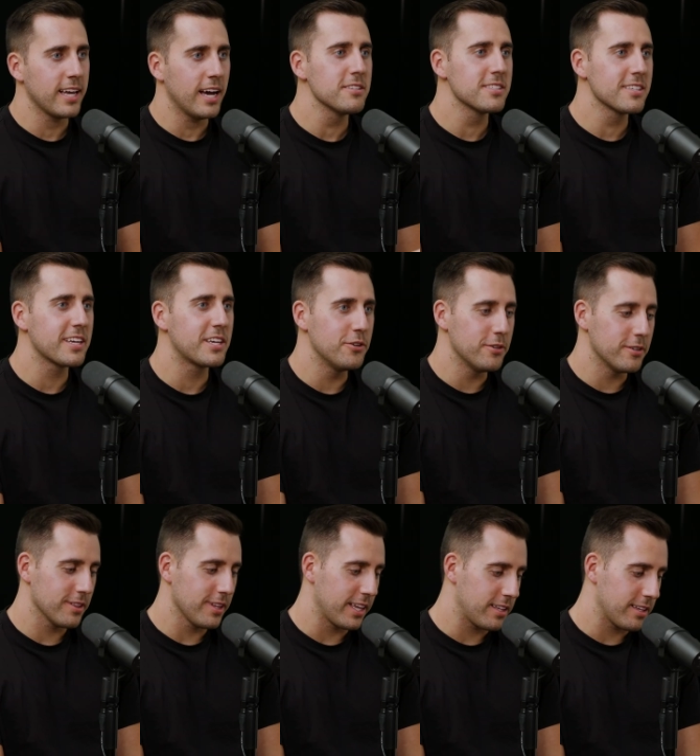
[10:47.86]
sounds like
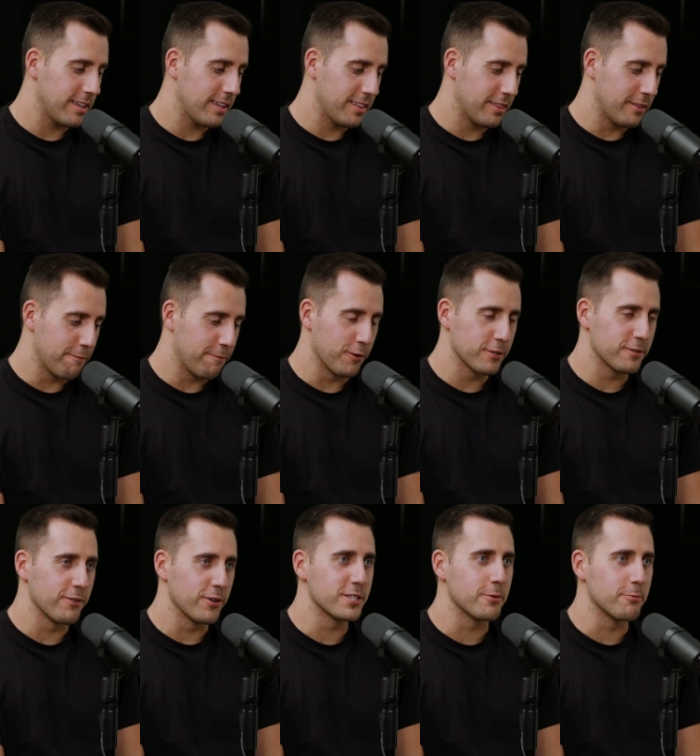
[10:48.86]
you, like the first
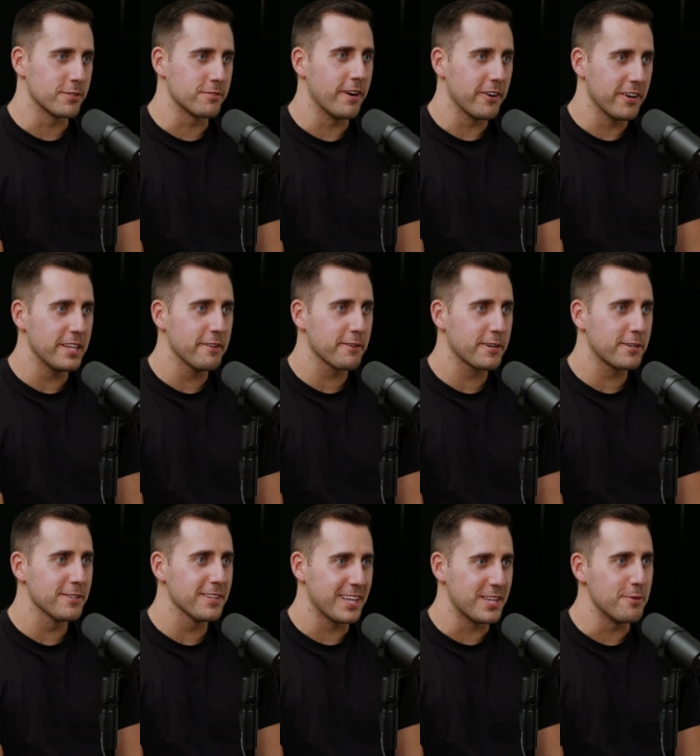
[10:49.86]
version was very
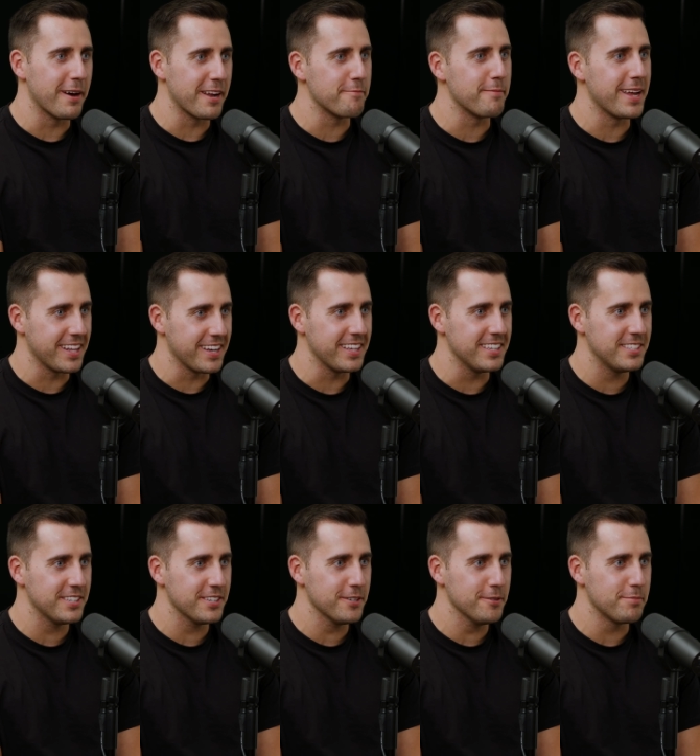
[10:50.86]
difficult and you might've made it
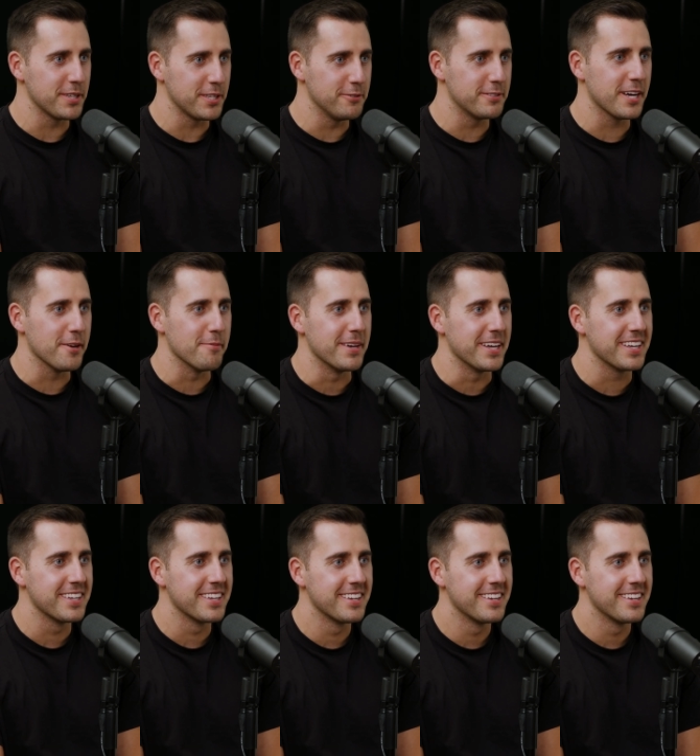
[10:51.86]
easier, but you tell me.